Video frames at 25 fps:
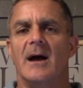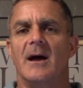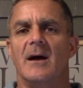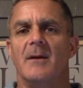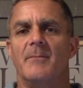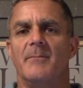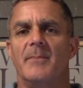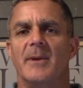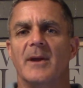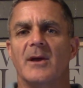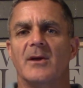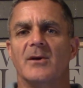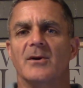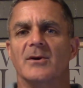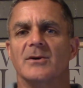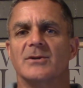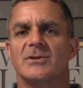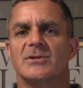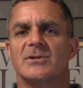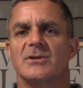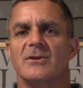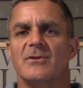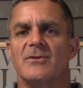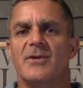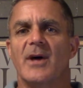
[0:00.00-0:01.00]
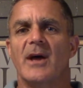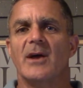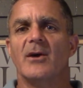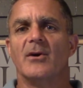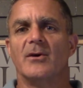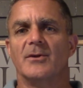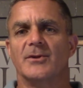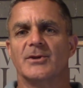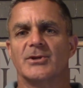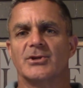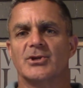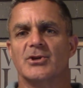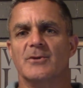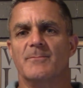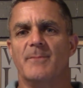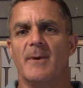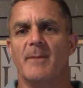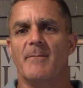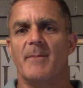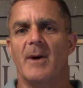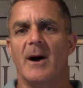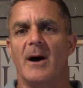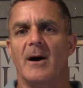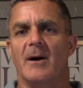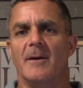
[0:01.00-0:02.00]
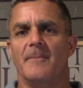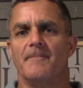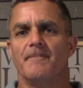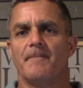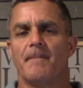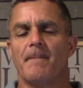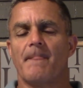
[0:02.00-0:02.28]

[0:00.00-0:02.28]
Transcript: because they are the superpower.